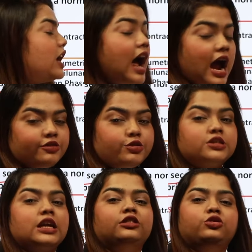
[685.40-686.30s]
the
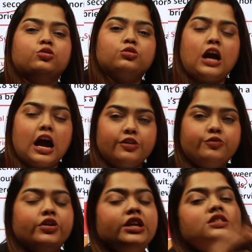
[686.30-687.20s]
arteries, and through the
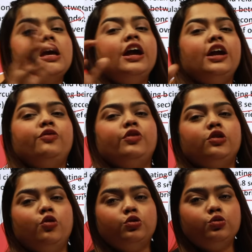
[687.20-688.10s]
arteries it
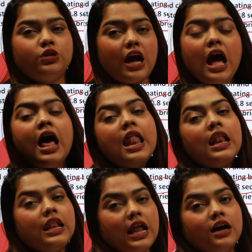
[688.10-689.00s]
will go to the
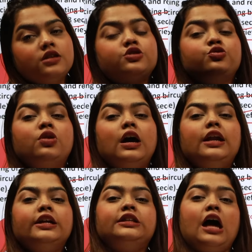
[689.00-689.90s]
lungs to
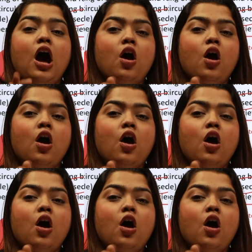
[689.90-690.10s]
collect the